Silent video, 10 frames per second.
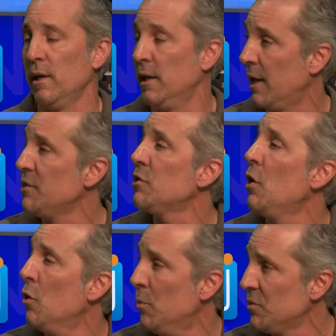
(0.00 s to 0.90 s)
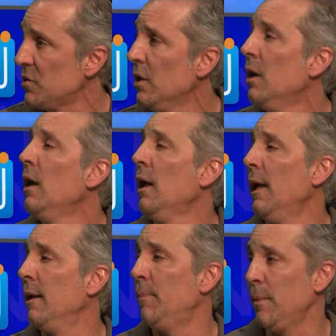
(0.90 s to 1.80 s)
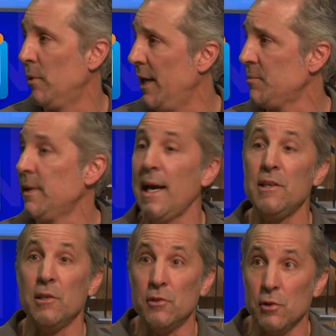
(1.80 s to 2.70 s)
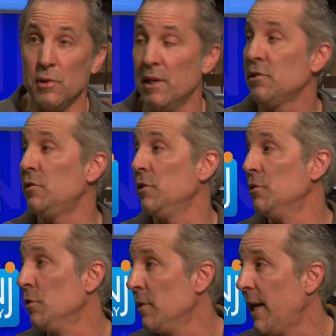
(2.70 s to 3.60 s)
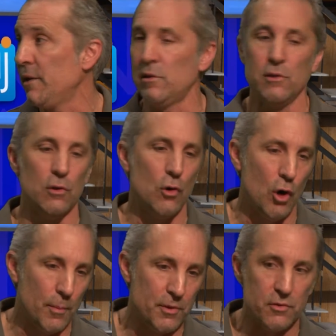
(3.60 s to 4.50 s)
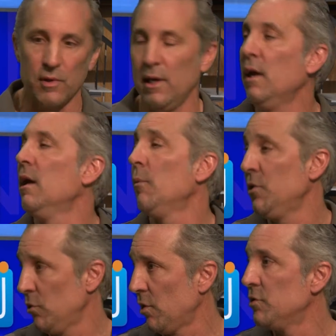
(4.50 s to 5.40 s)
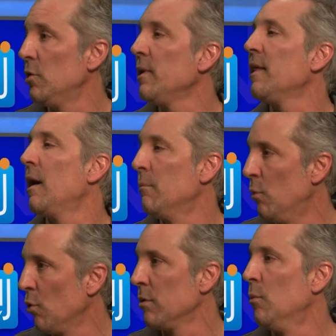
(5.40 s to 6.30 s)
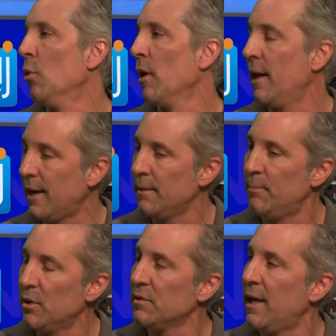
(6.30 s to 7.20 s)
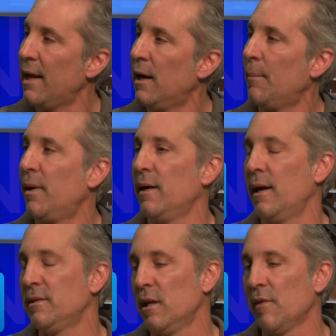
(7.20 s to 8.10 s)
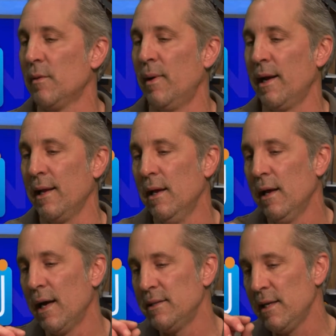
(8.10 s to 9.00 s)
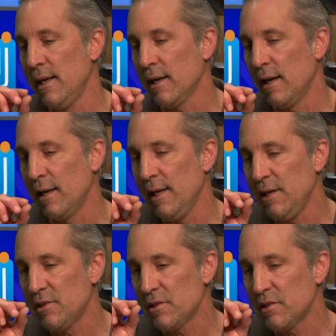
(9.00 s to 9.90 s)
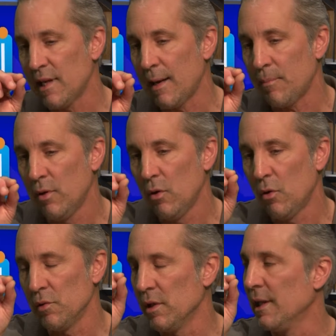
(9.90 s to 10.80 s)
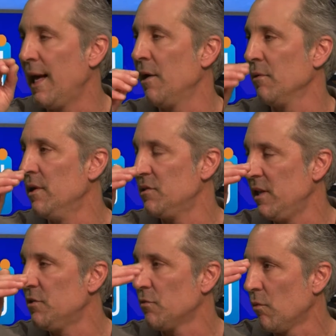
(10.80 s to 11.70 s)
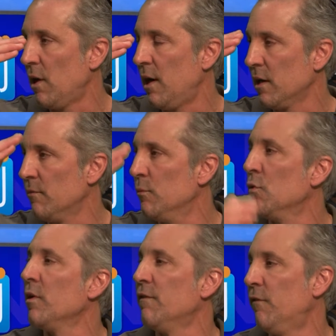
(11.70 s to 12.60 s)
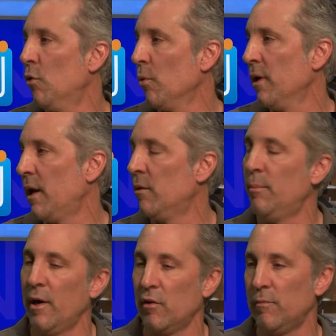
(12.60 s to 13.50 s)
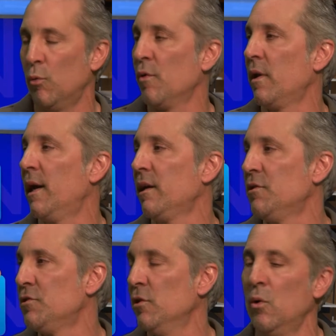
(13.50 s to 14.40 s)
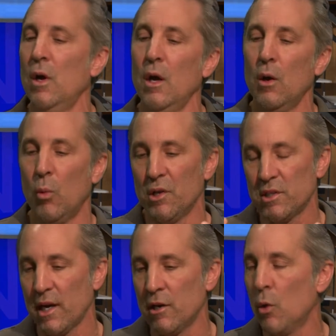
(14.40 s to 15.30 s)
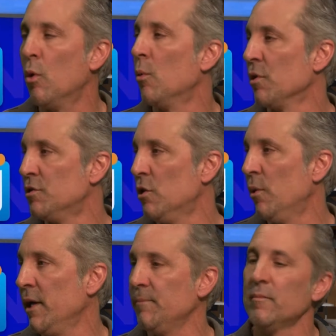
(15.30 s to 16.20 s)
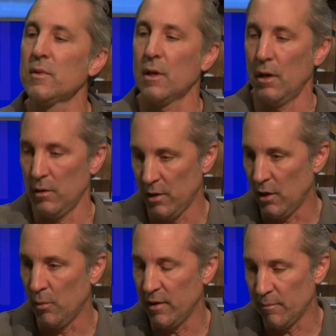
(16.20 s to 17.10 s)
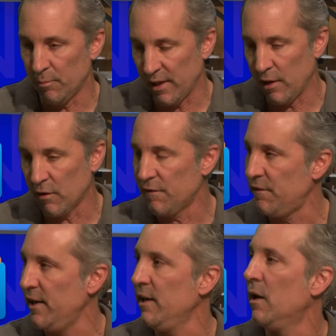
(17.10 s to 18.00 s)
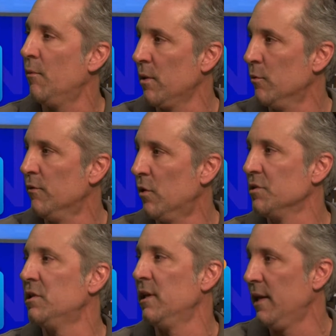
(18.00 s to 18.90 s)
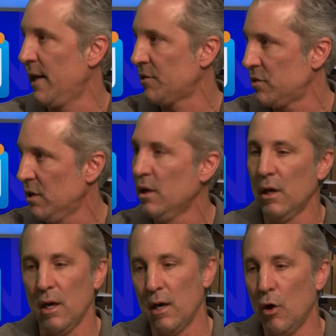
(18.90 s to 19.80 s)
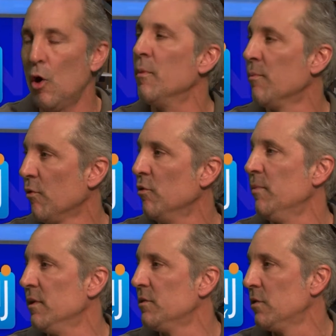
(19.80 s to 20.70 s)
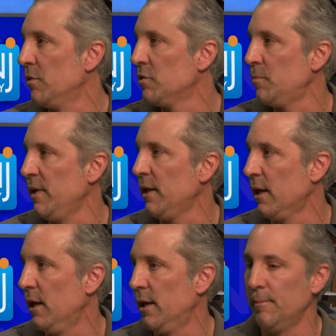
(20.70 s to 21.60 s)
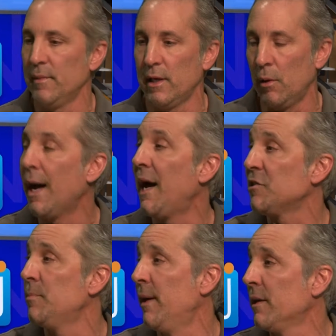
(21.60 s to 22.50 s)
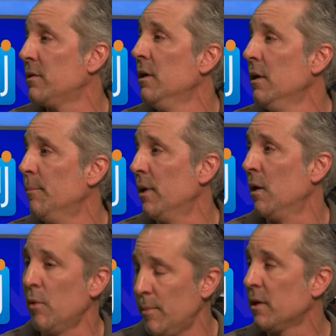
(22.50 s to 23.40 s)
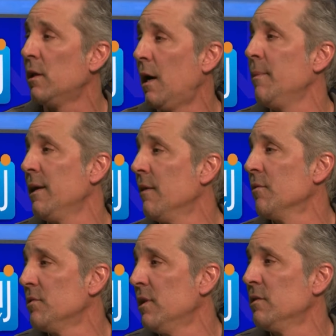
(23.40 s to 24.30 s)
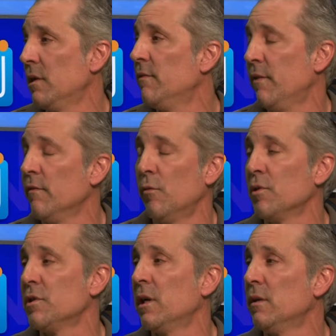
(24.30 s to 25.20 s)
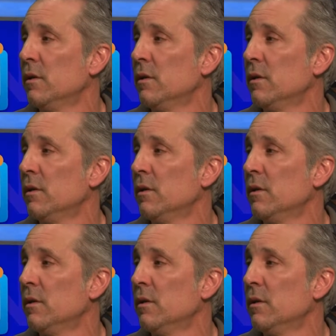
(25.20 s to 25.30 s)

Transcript: in nice homes. And people ask me, hey, do you do this? Do you do that? Do you do carpentry? We started doing that more and more, and I build that up. I tell everybody, I take each step on the ladder is each rung of moving forward. I don't bite off more than I can chew. Once I know what we're doing, we plant our feet and we move on to the next home improvement, so to speak, aspect. But we've been climbing ever since. I'm very fortunate.